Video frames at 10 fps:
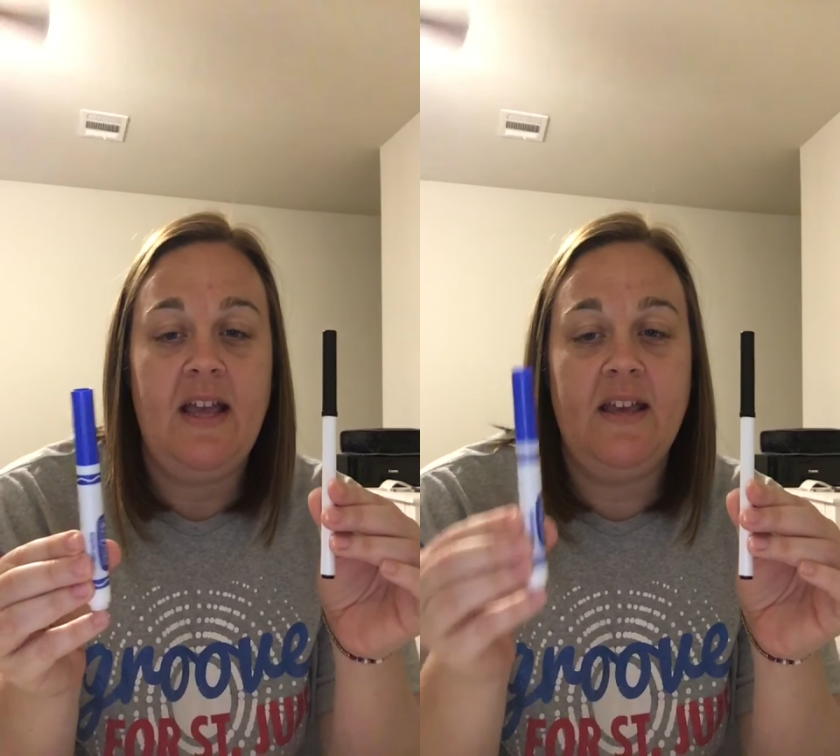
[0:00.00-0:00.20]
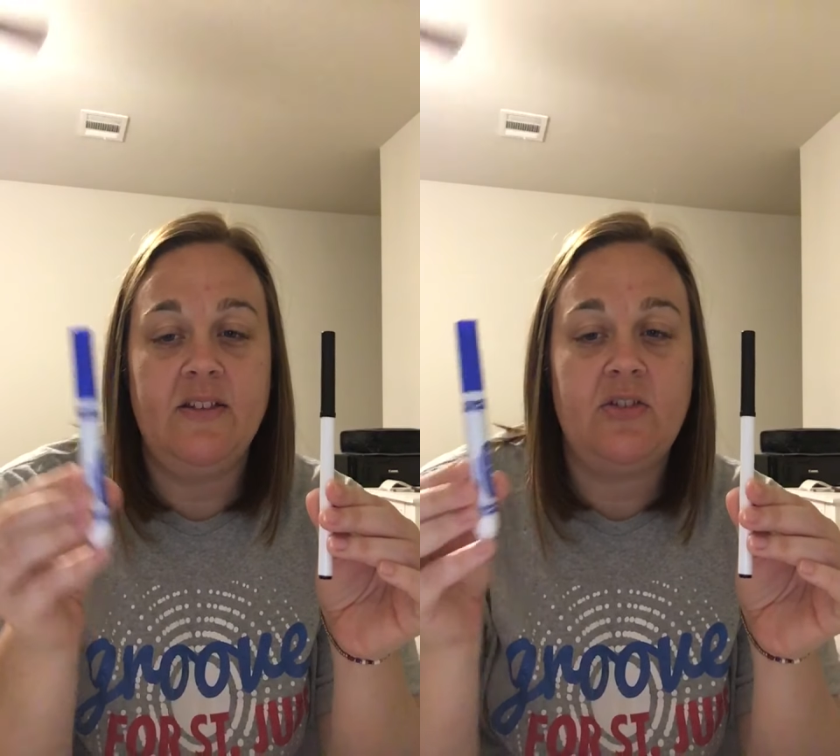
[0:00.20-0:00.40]

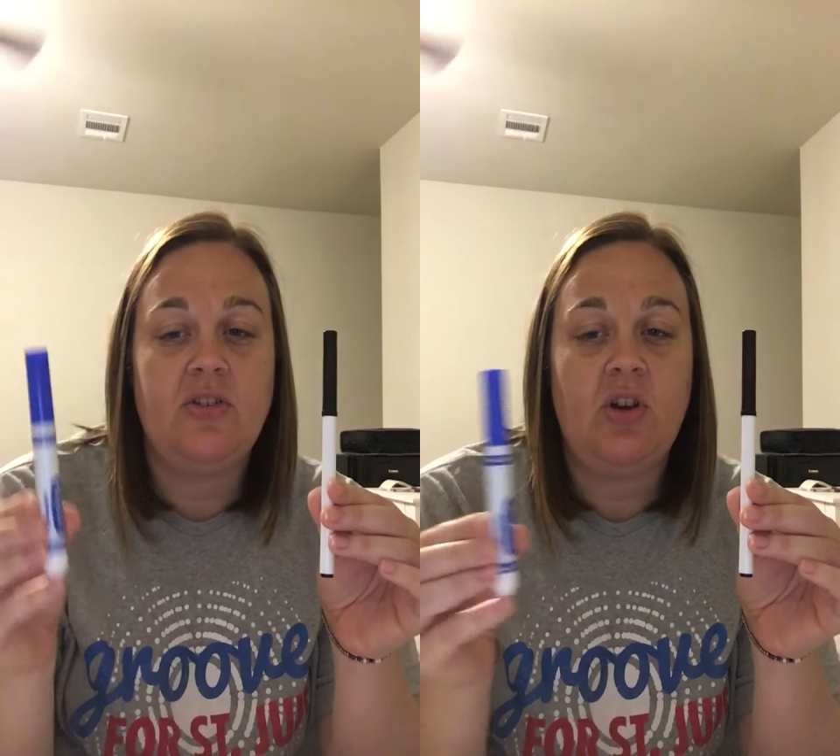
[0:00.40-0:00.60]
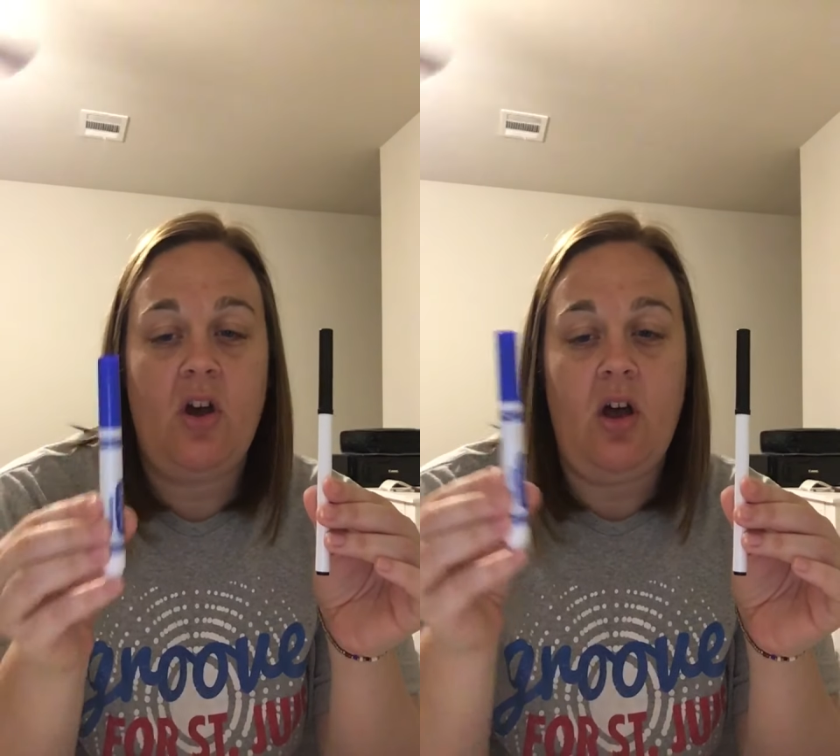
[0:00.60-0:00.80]
is
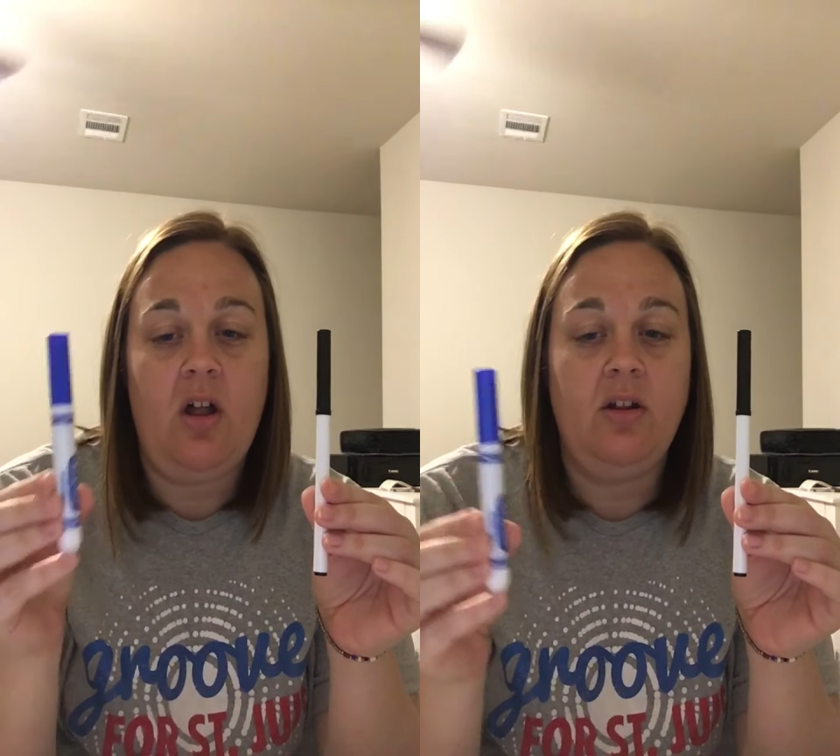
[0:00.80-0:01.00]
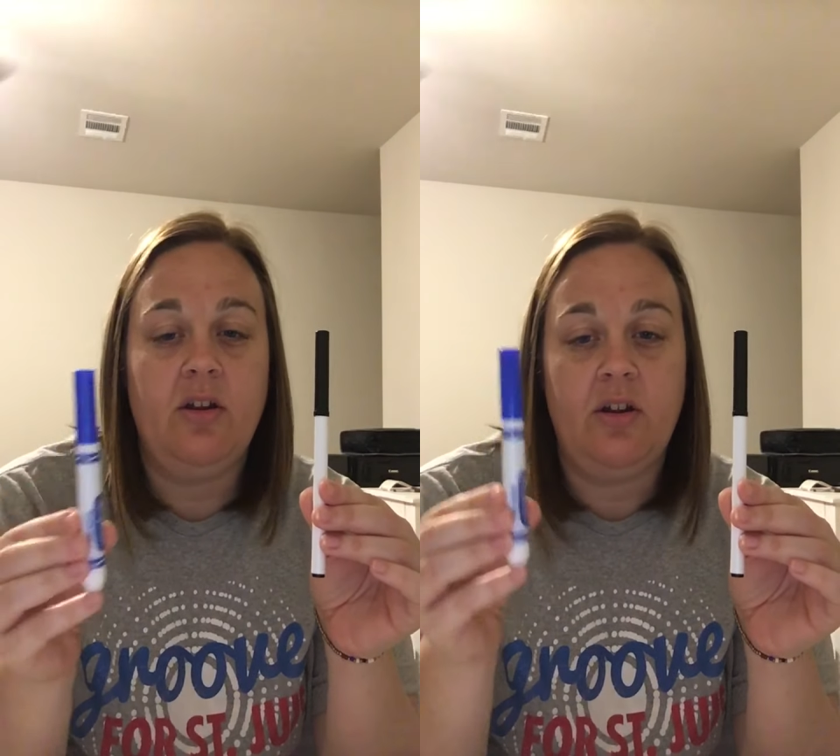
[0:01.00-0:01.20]

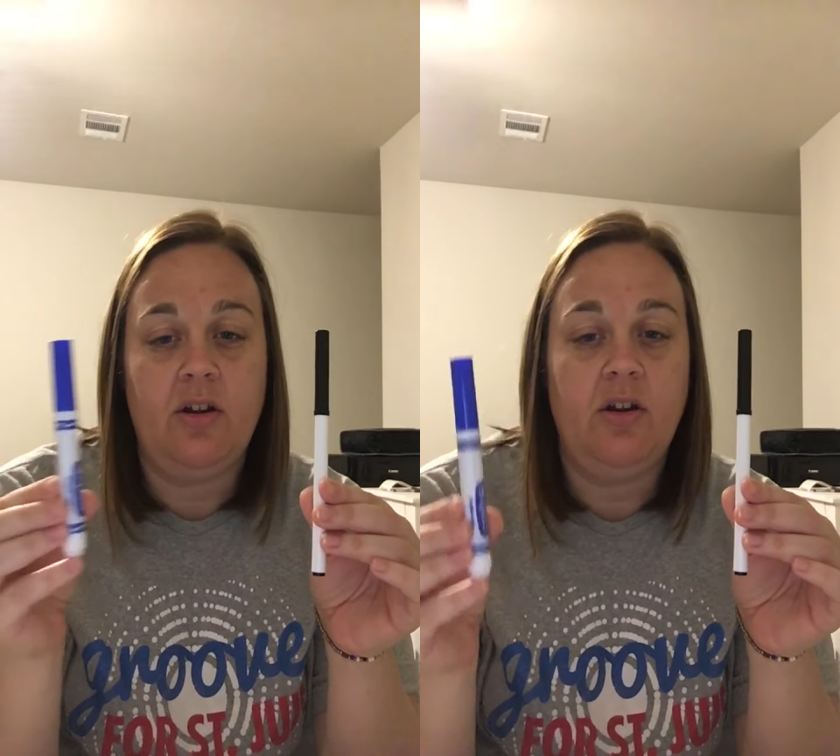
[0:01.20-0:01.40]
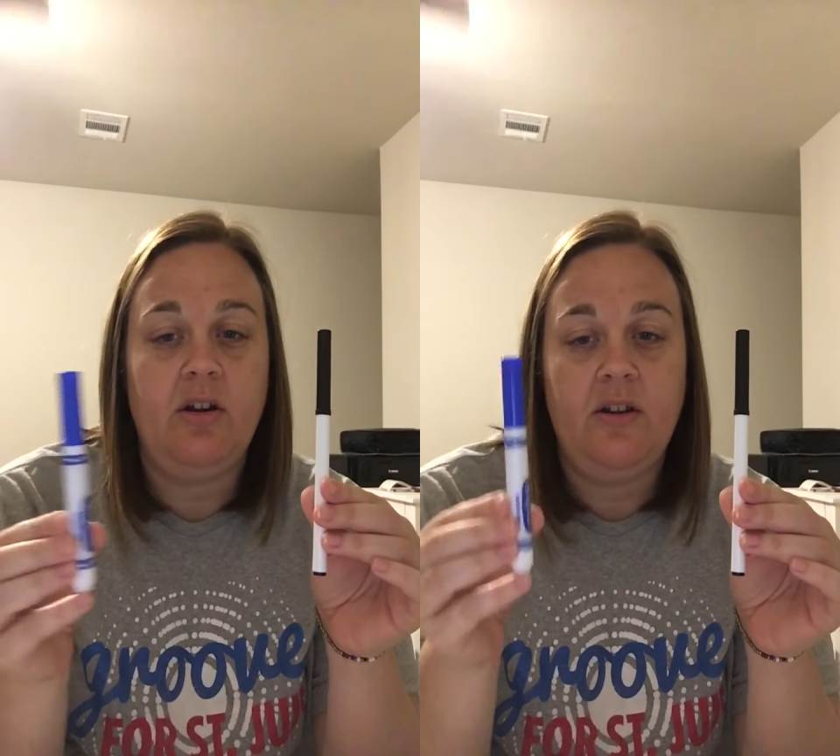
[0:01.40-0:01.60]

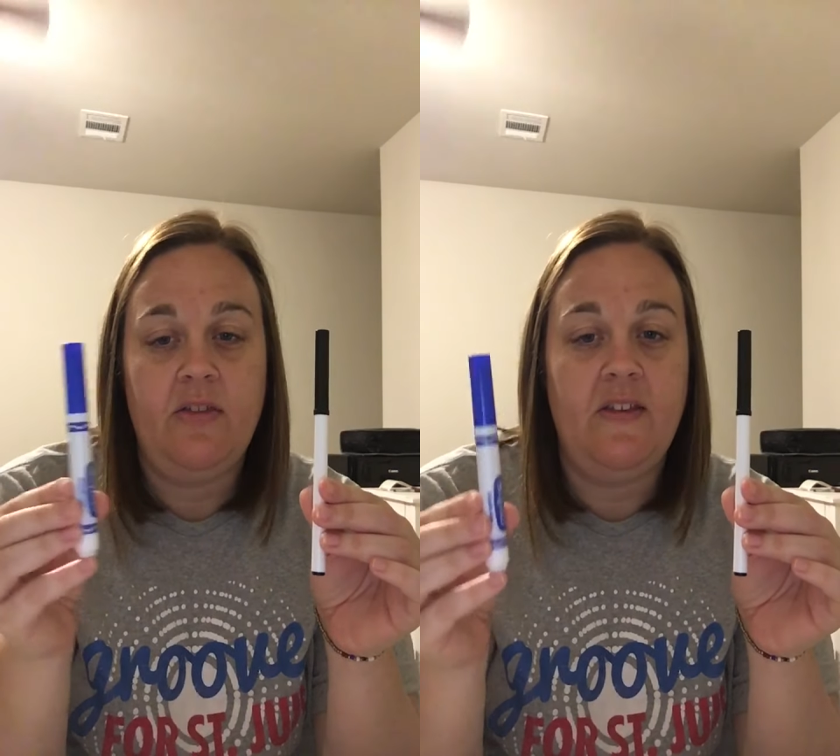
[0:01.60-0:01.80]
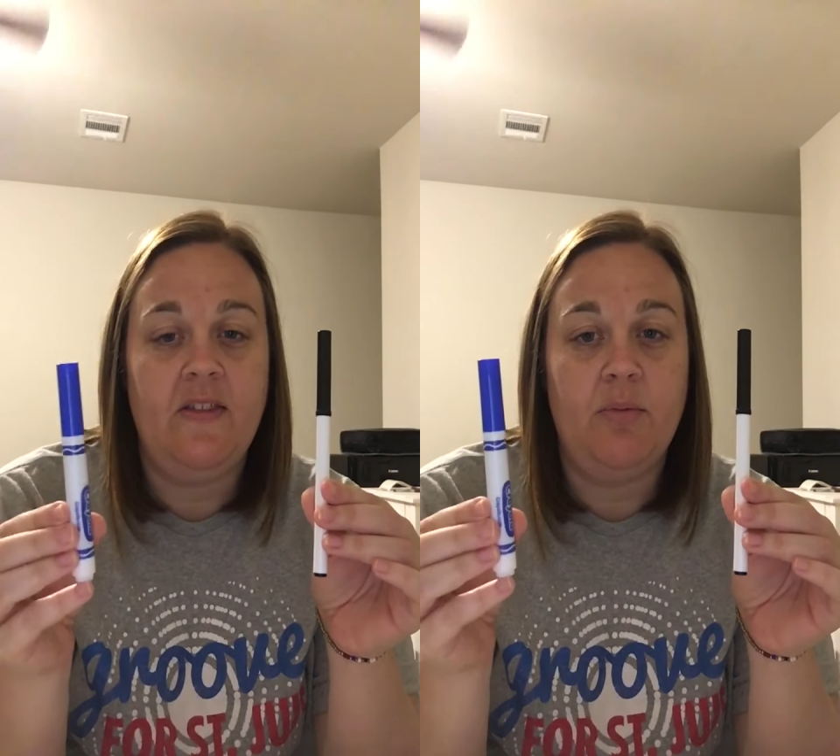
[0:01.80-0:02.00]
taller
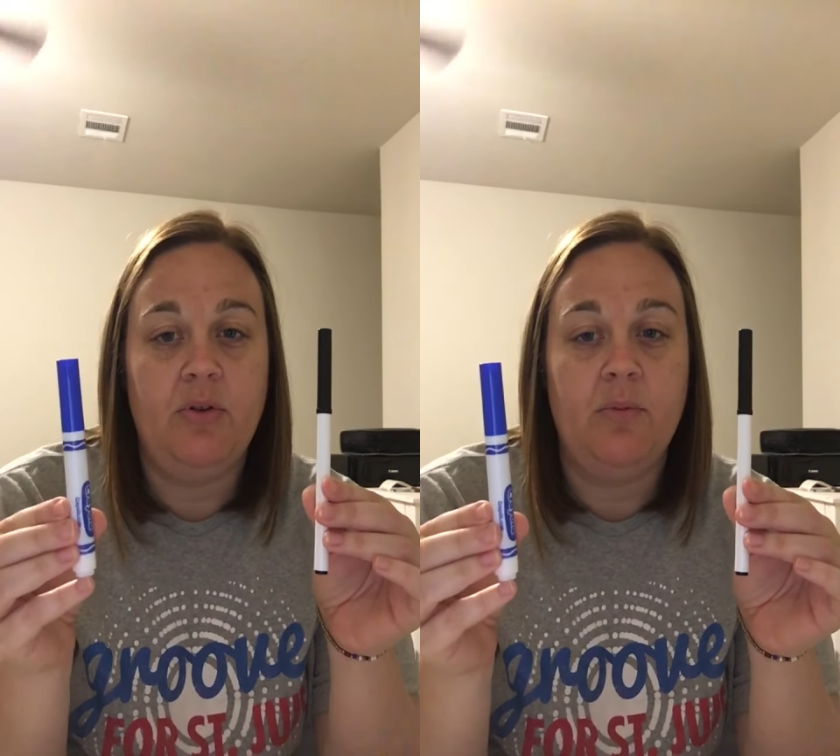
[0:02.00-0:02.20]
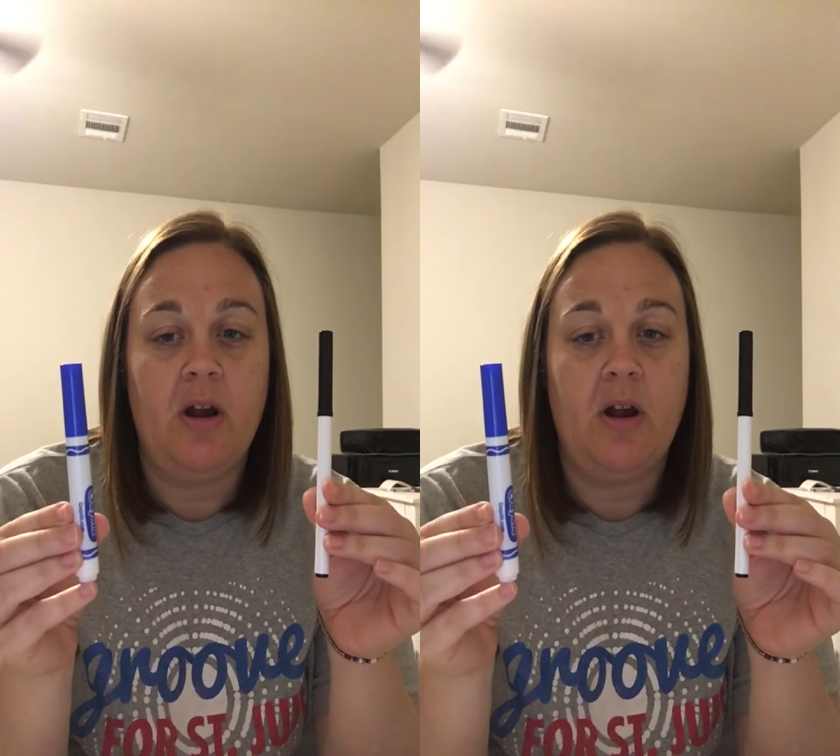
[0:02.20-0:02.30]
than the blue